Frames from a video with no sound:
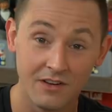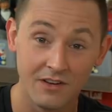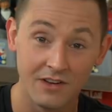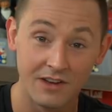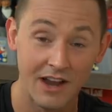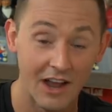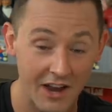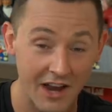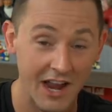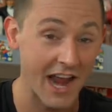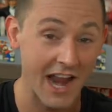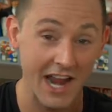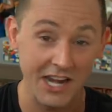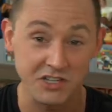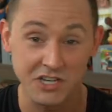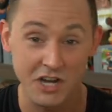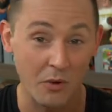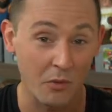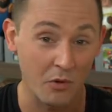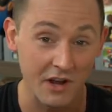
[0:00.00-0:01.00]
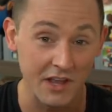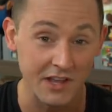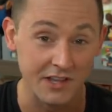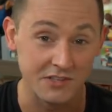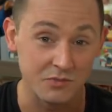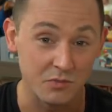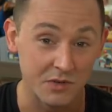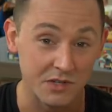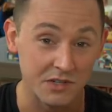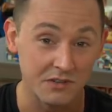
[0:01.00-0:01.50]
Now you actually know where it
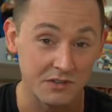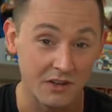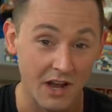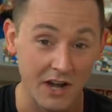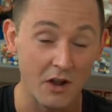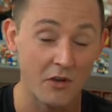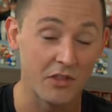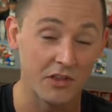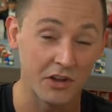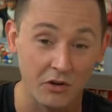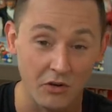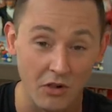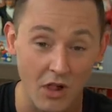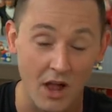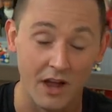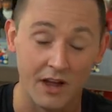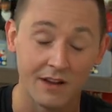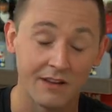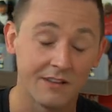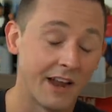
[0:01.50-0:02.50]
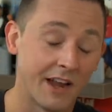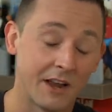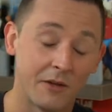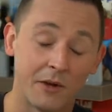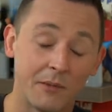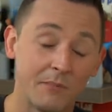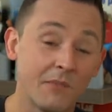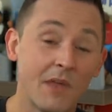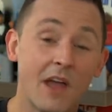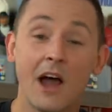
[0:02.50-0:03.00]
is when I know that you're lying. Anyway,
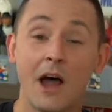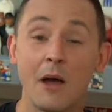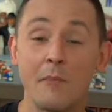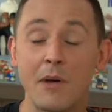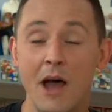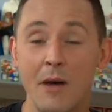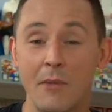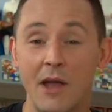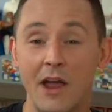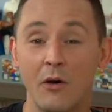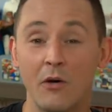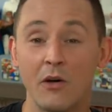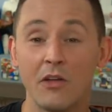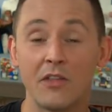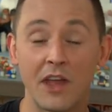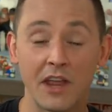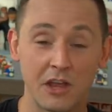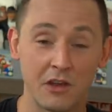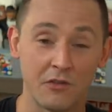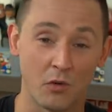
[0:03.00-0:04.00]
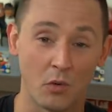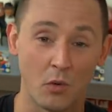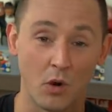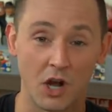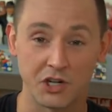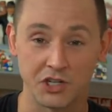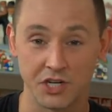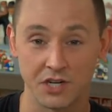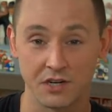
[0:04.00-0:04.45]
I'm Pat Mayo. Thank you for watching.